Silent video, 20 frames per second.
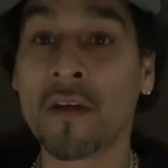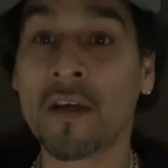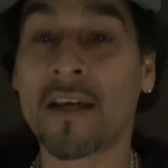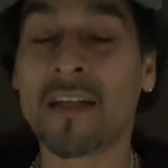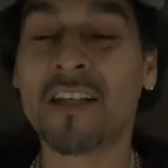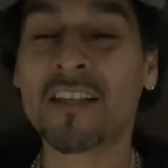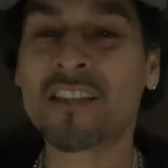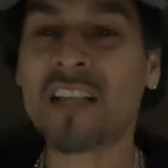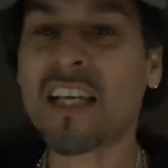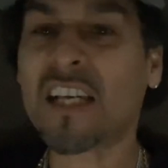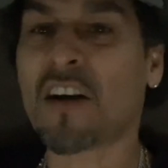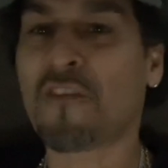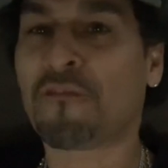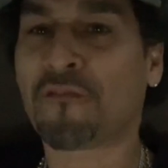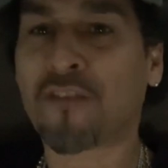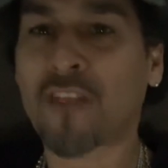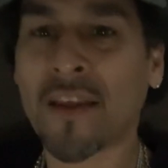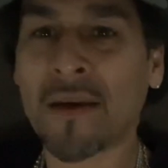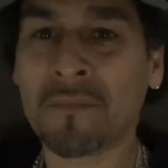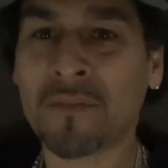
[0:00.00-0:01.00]
And it's like a
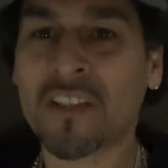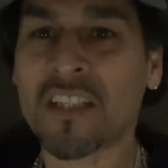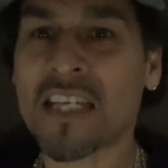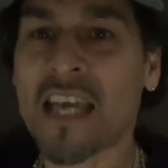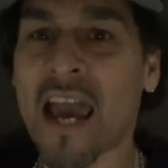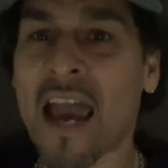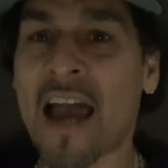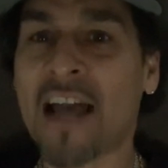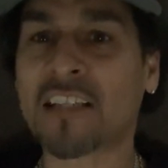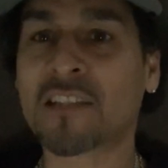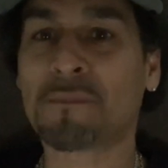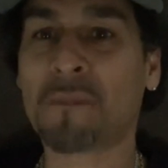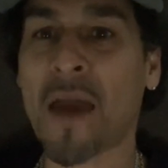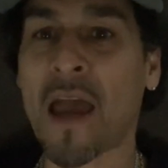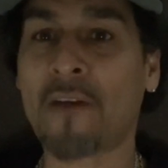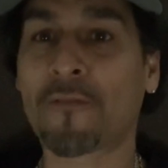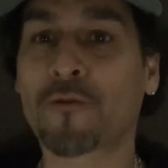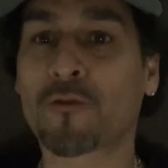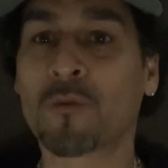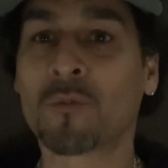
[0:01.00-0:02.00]
flimsy ass
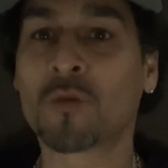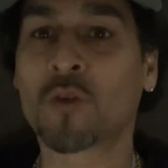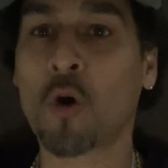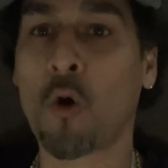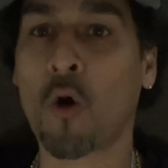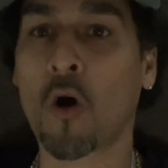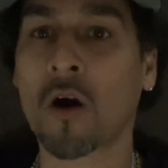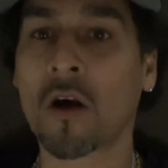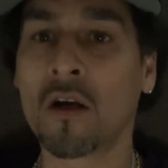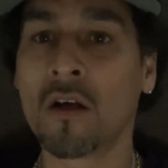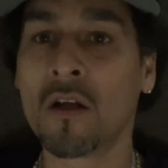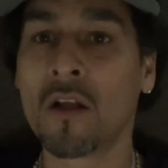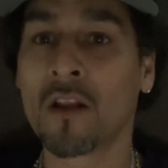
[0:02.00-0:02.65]
bathroom door.